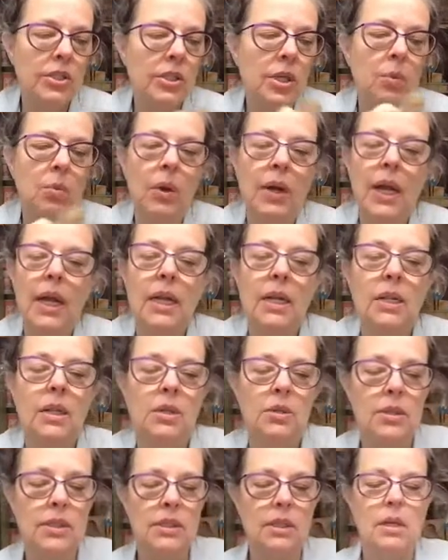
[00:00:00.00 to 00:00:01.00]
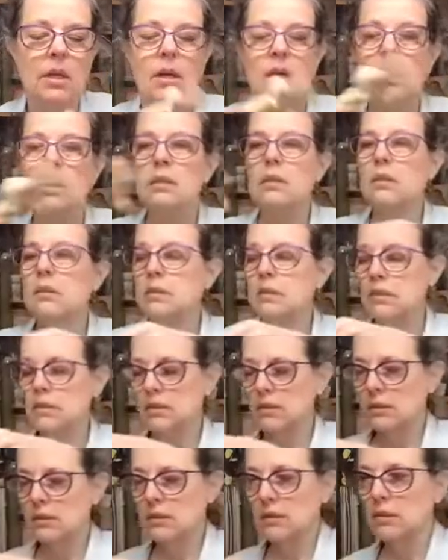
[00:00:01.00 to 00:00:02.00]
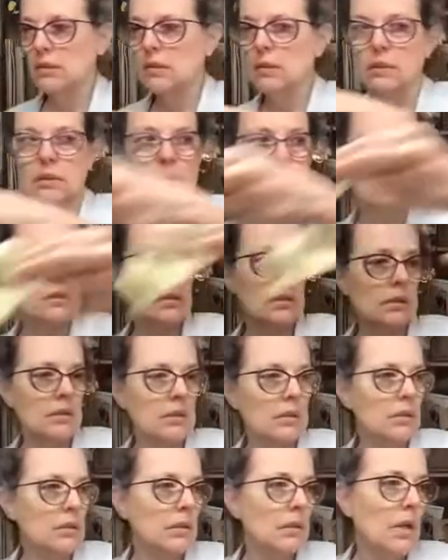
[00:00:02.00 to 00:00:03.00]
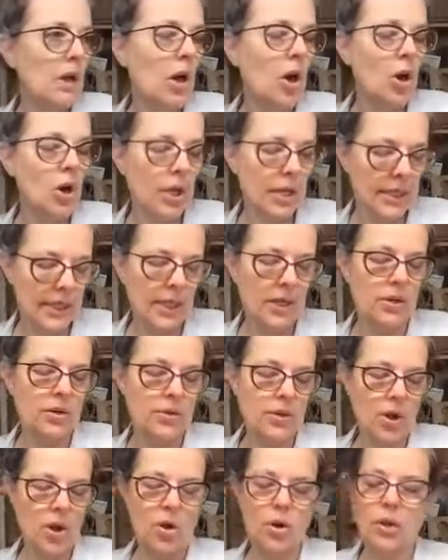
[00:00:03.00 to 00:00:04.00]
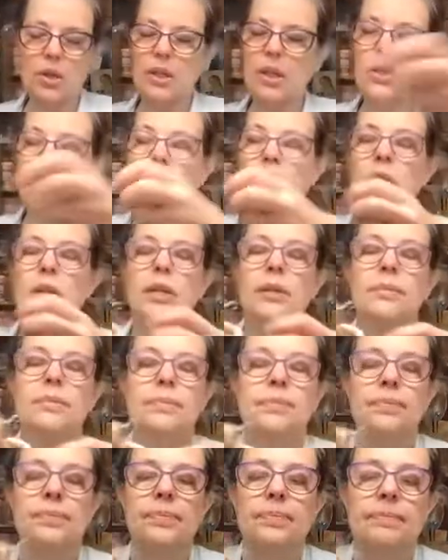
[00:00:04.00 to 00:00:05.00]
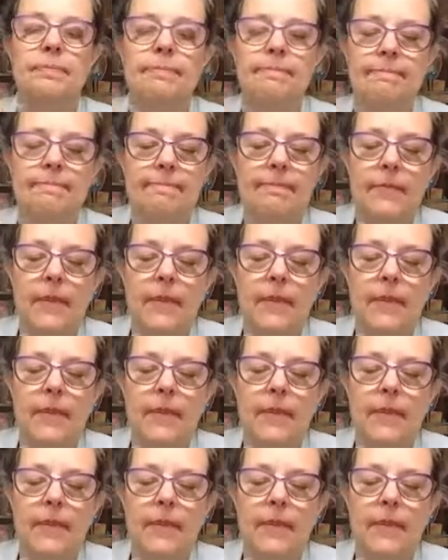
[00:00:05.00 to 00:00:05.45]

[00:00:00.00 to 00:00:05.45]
using what kind of glue is it called? The art glitter glue. Art glitter. The art glitter mm -hmm. glue.